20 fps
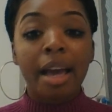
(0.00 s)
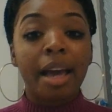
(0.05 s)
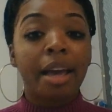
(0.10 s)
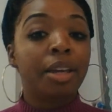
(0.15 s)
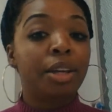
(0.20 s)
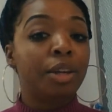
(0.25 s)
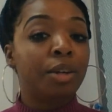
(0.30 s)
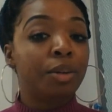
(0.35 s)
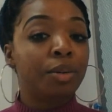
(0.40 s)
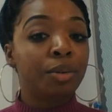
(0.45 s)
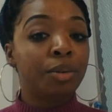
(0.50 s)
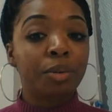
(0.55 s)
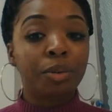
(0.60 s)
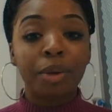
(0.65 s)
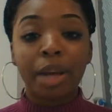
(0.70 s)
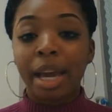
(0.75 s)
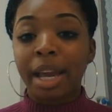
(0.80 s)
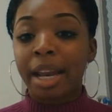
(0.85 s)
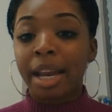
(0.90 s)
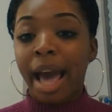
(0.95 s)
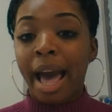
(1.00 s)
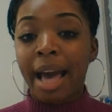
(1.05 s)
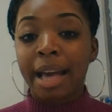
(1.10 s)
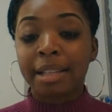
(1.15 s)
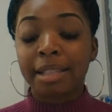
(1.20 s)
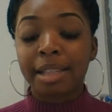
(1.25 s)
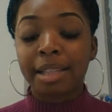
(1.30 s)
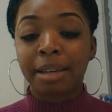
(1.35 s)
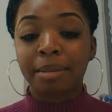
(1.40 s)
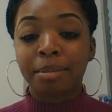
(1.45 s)
you can
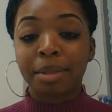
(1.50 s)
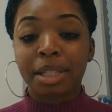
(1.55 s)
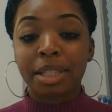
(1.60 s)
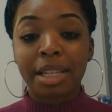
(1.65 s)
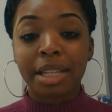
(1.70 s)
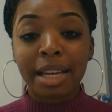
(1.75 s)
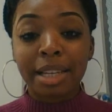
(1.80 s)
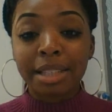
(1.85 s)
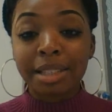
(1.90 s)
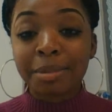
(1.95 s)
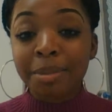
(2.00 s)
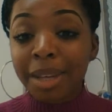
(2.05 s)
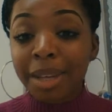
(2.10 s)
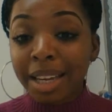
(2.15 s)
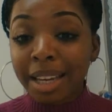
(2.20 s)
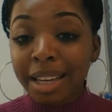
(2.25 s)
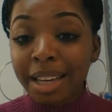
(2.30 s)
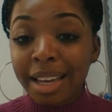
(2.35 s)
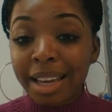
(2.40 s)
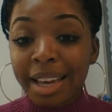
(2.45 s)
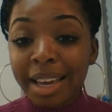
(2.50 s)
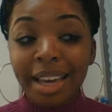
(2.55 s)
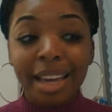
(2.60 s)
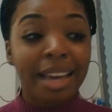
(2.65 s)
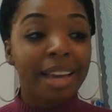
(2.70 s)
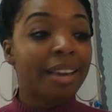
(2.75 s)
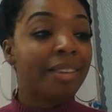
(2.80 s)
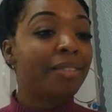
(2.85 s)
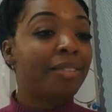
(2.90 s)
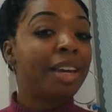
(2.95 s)
ask him to text me
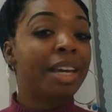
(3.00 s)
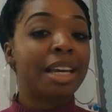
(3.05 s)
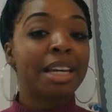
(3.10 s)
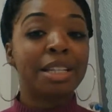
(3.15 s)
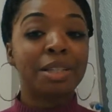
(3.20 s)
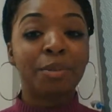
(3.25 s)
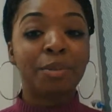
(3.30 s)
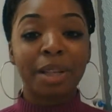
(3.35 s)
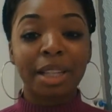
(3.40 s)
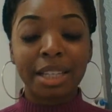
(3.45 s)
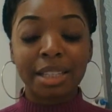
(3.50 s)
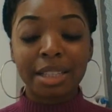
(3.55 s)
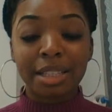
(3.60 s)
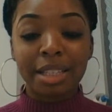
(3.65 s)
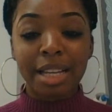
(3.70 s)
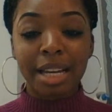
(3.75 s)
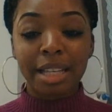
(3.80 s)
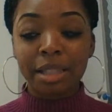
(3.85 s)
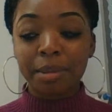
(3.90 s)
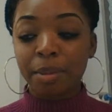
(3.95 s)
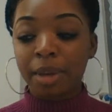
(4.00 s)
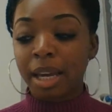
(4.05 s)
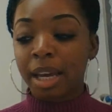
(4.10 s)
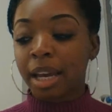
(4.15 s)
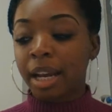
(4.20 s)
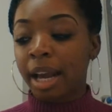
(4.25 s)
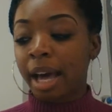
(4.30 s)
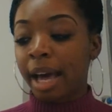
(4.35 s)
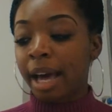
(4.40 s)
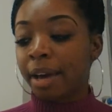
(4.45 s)
if he is willing to text me,
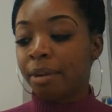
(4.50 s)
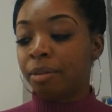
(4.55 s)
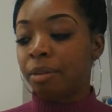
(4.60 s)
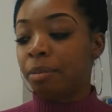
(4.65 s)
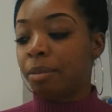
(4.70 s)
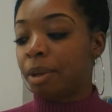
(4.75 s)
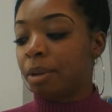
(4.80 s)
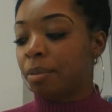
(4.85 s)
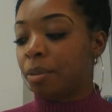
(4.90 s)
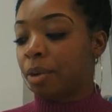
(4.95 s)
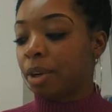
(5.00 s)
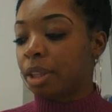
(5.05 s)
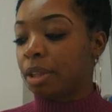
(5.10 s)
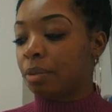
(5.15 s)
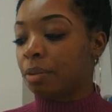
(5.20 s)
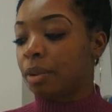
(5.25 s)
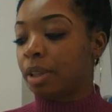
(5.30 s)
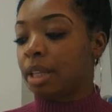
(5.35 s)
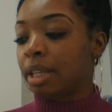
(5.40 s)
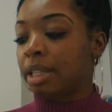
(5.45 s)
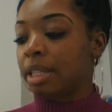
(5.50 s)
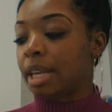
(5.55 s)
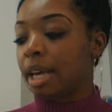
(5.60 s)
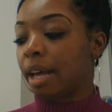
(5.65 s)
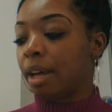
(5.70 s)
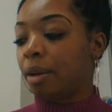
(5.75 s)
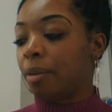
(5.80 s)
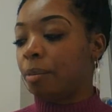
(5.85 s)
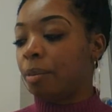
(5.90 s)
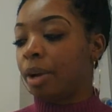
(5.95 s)
and I will be more than willing to
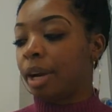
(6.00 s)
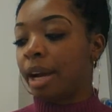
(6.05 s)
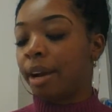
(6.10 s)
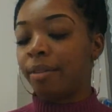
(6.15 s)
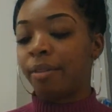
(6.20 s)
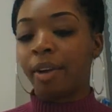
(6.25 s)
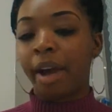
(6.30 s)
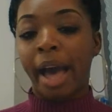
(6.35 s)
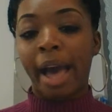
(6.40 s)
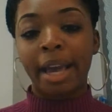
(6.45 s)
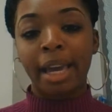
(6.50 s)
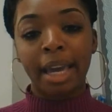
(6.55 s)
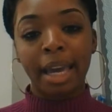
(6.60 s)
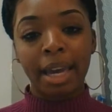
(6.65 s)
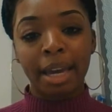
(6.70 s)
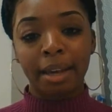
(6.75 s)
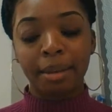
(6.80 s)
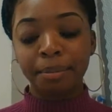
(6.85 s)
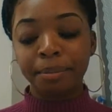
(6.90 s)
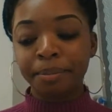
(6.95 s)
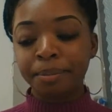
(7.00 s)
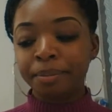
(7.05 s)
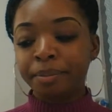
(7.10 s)
help wherever I can.